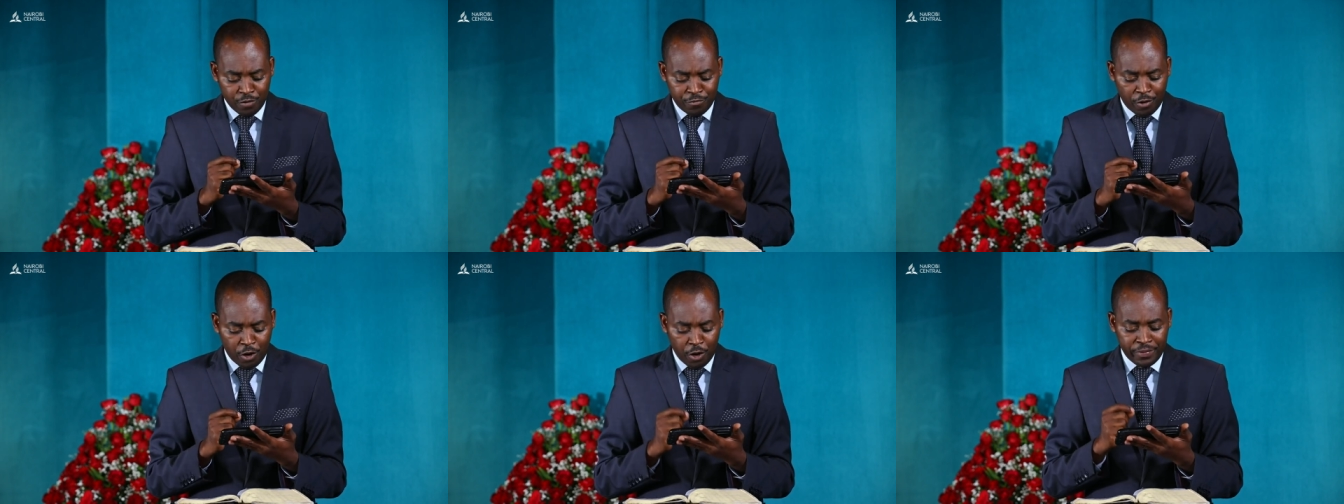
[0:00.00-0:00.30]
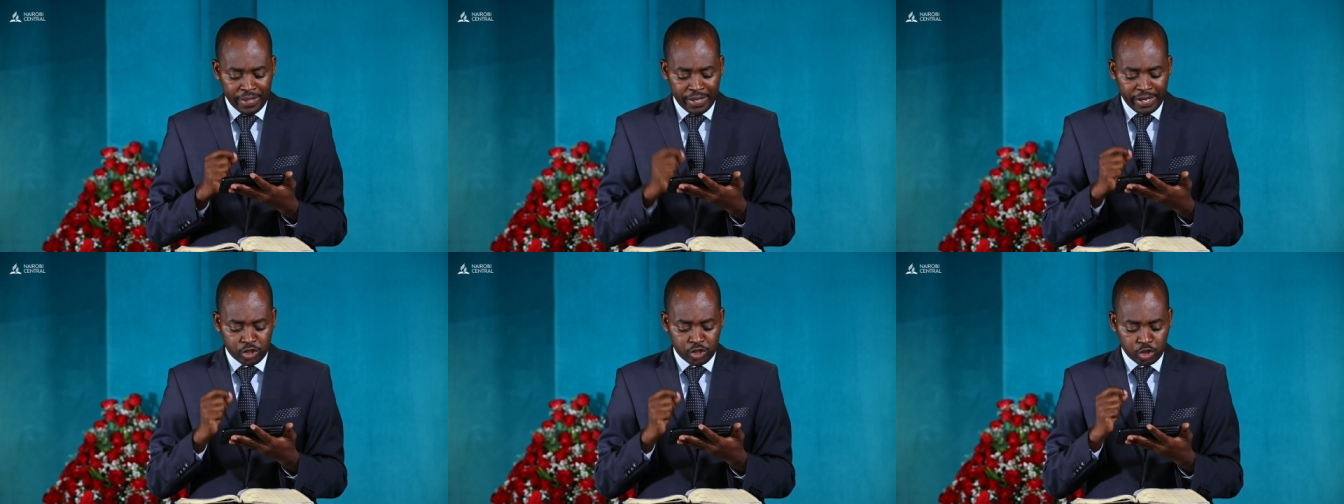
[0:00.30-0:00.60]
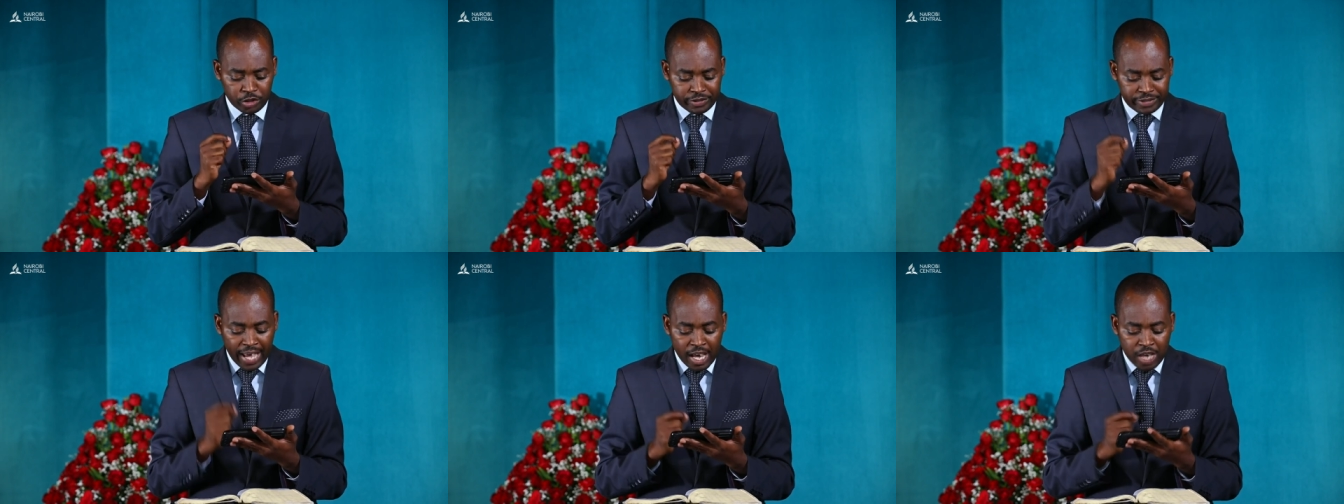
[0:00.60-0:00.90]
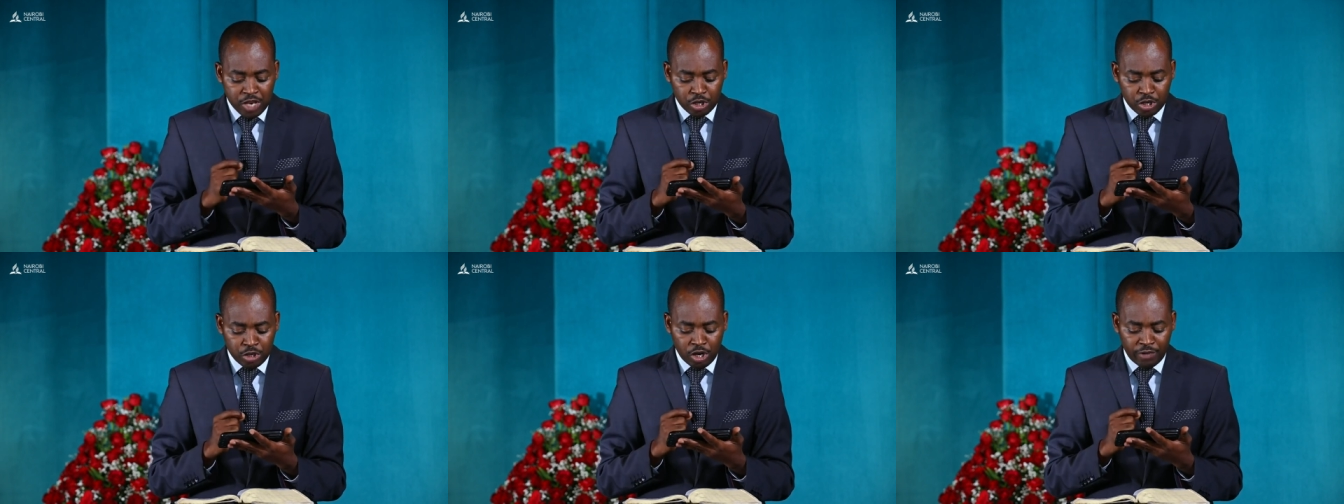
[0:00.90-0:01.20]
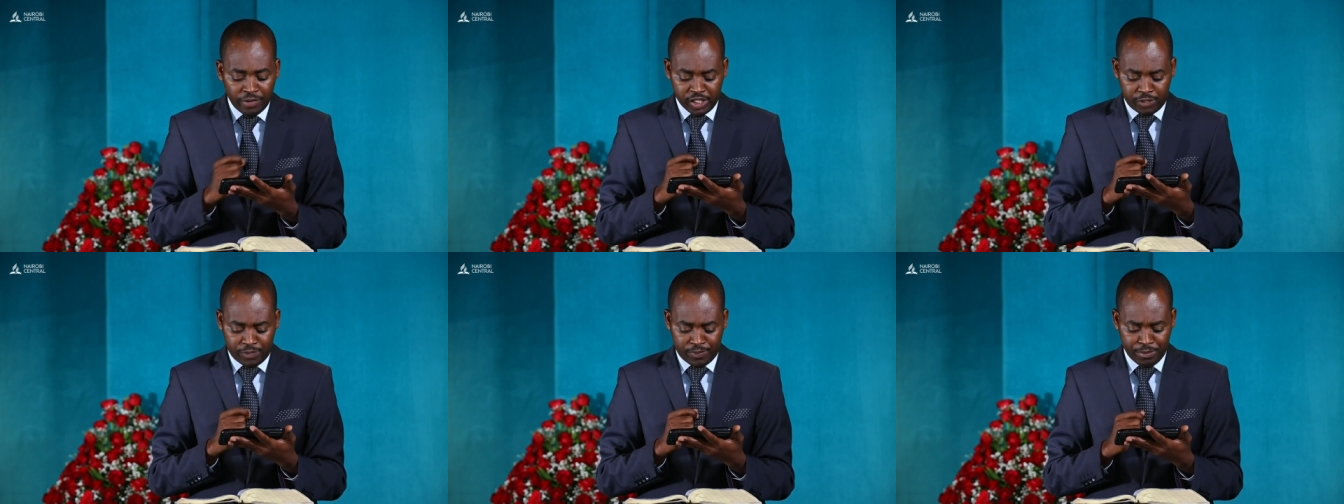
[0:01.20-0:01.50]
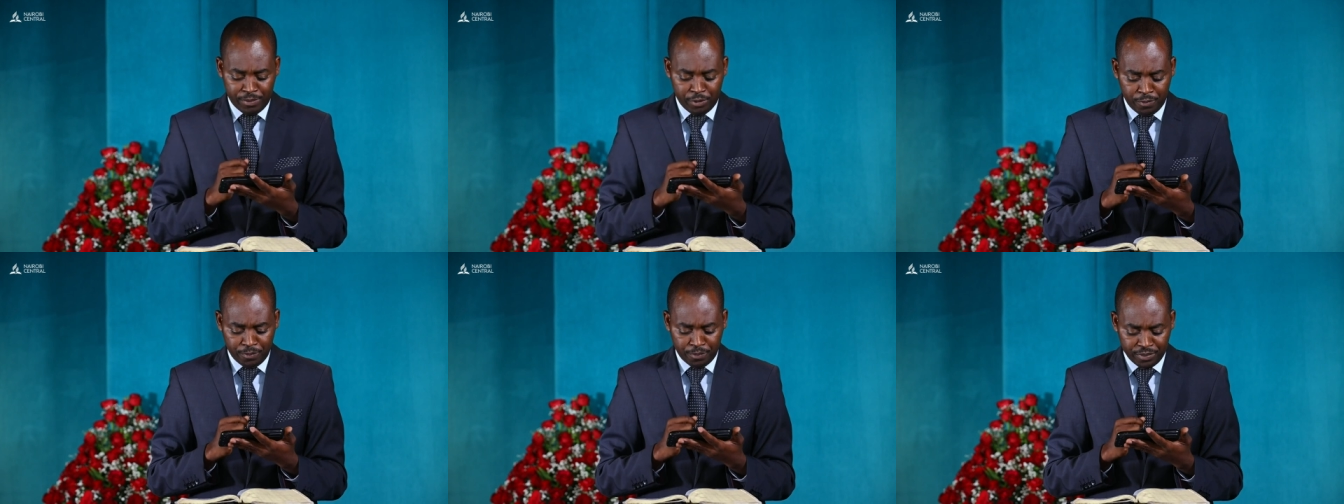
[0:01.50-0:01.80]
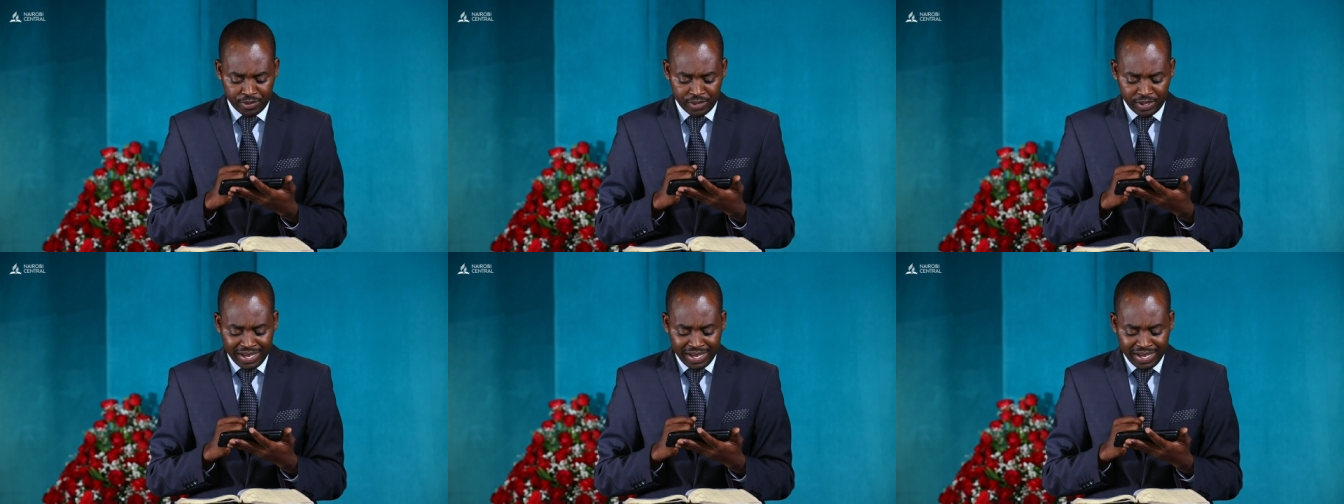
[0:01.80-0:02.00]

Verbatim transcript: for the exhortation of his people.